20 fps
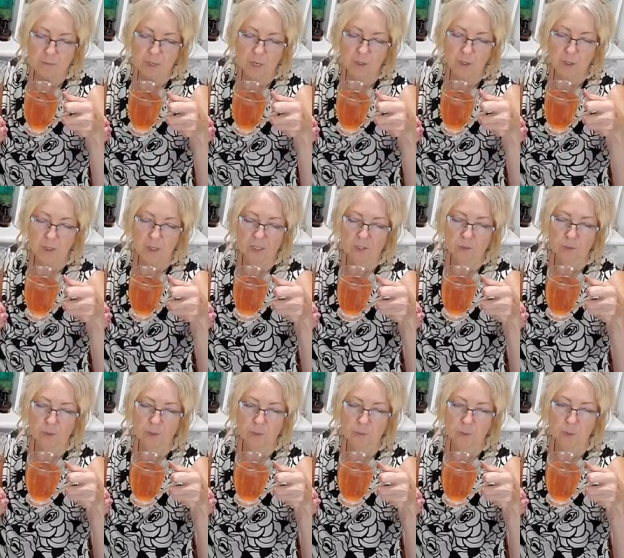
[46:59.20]
you guys
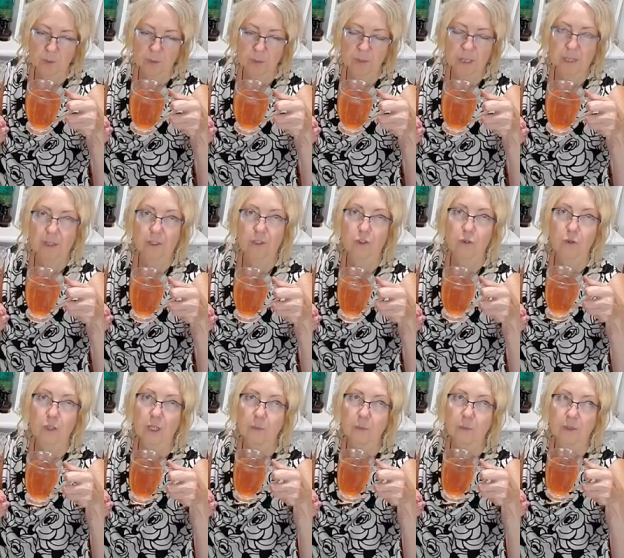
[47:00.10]
remember we made the
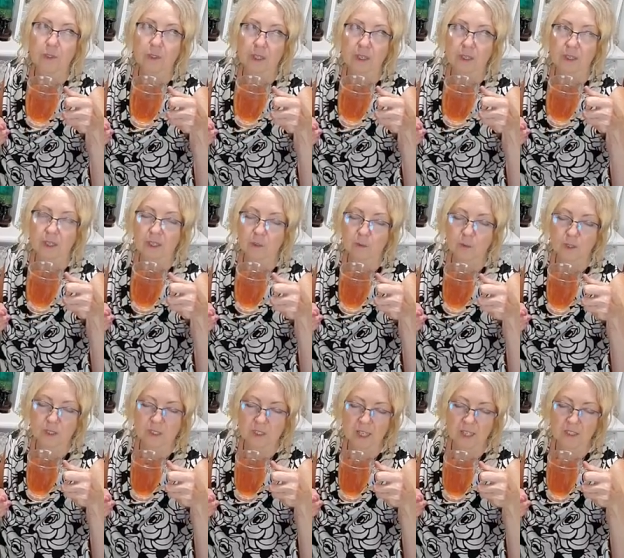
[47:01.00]
shrubs, I think it
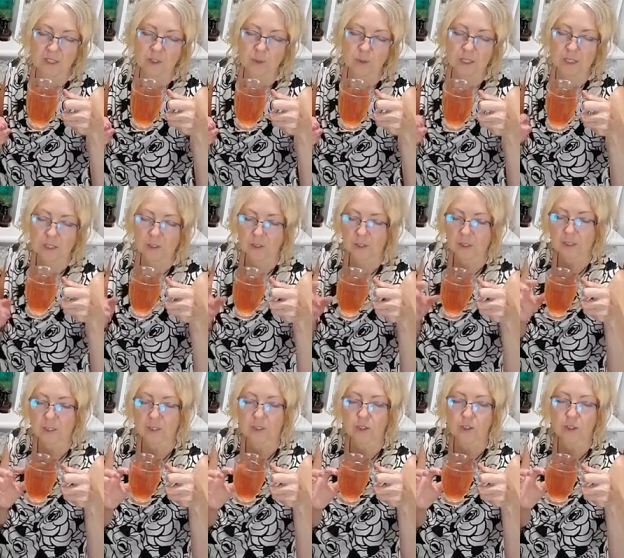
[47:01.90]
was last week. So this
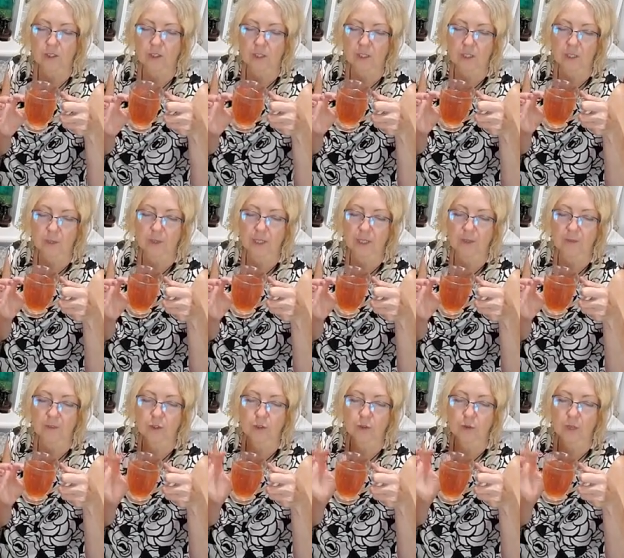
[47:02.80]
is just a little bit of
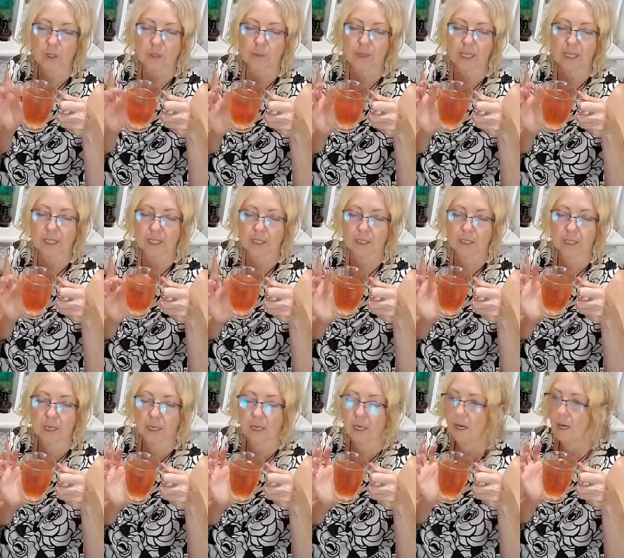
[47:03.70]
the shrub in
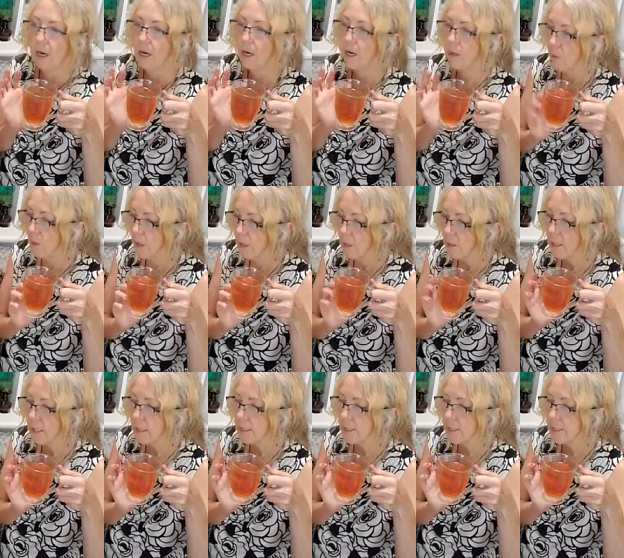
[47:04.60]
hot water
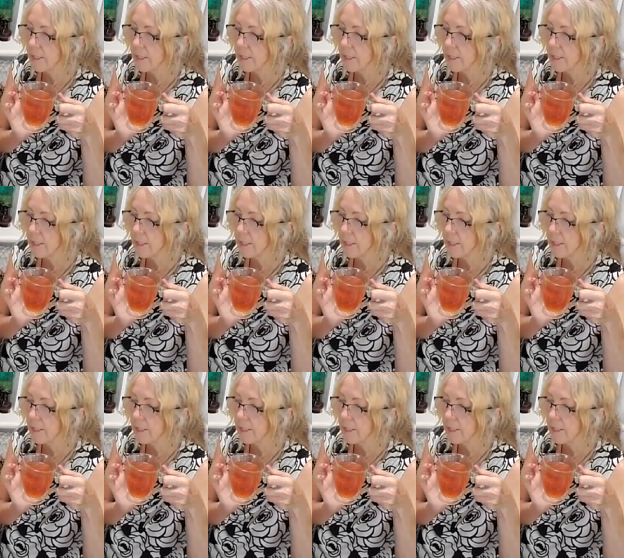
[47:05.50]
as a